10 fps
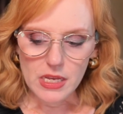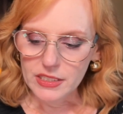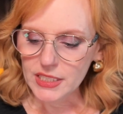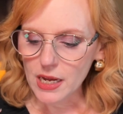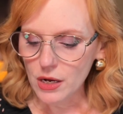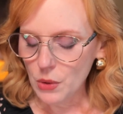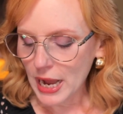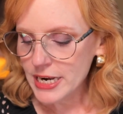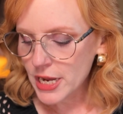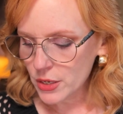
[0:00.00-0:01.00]
So
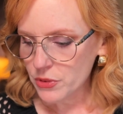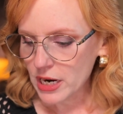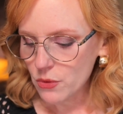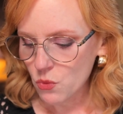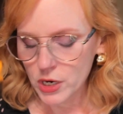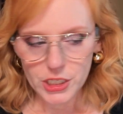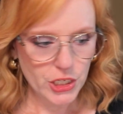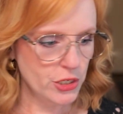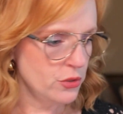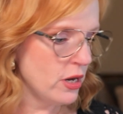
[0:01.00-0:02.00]
I know that I want to
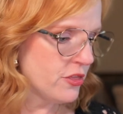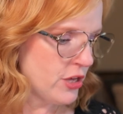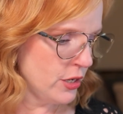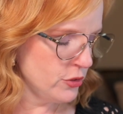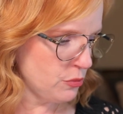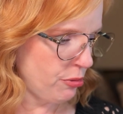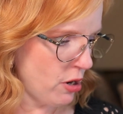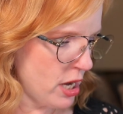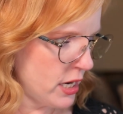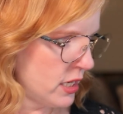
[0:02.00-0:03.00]
do those
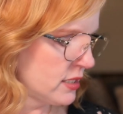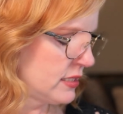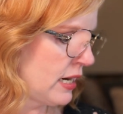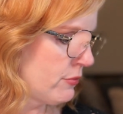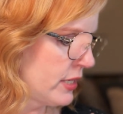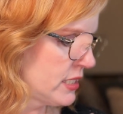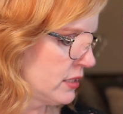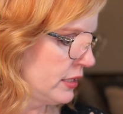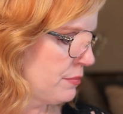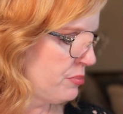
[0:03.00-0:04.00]
products that I
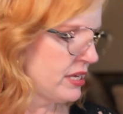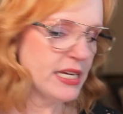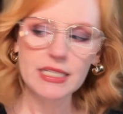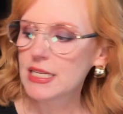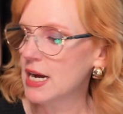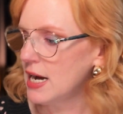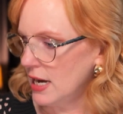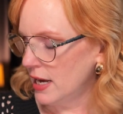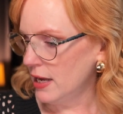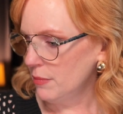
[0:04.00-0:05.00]
recently picked
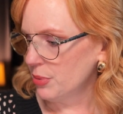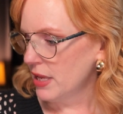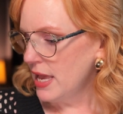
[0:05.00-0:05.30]
up.